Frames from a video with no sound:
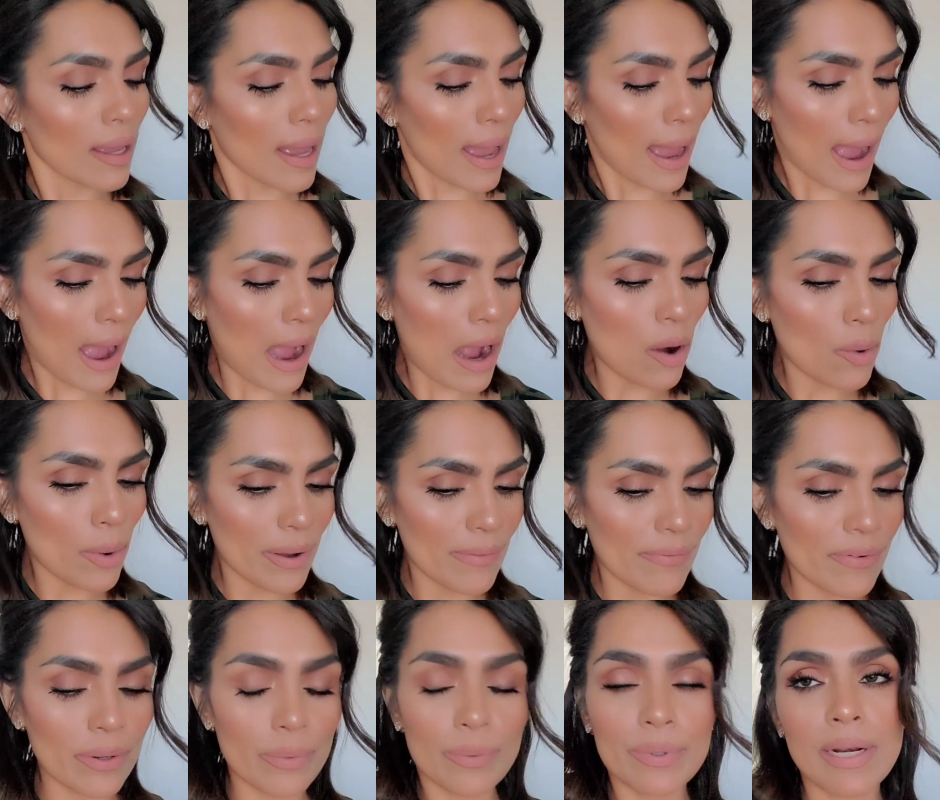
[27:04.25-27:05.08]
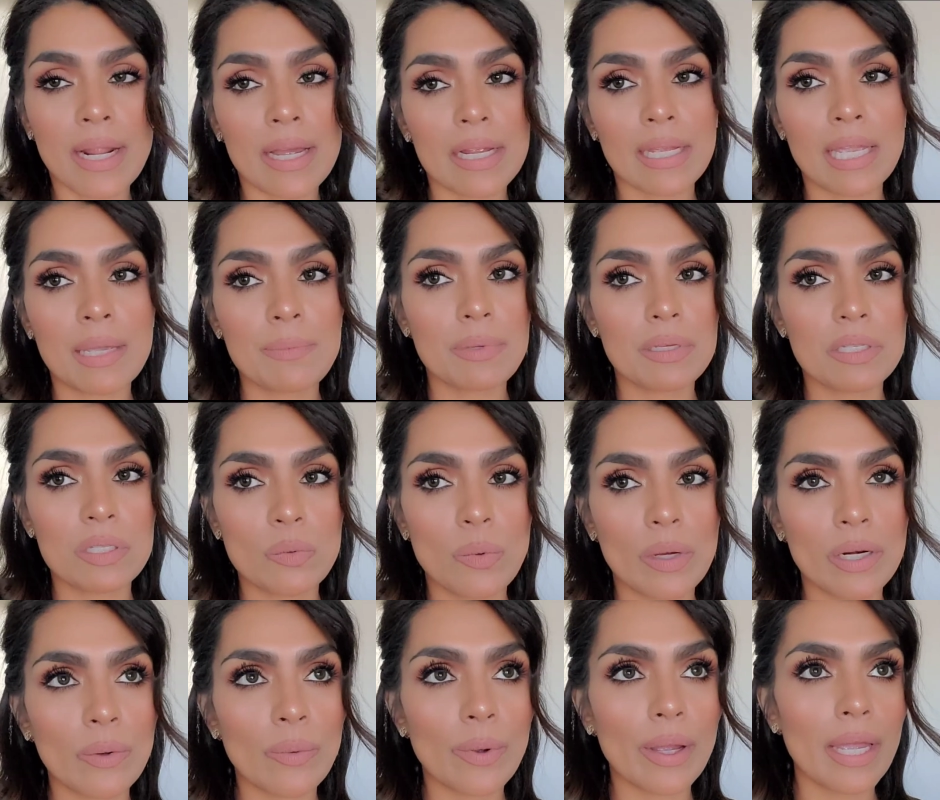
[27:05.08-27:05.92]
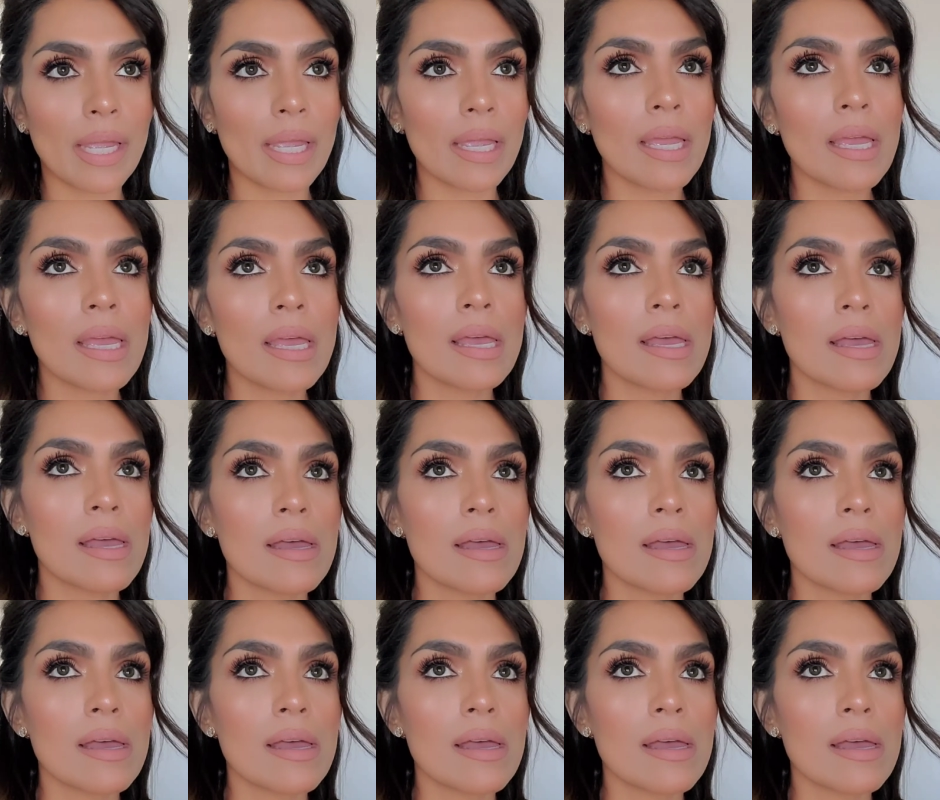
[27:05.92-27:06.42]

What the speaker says: However, will not keep the sweat away.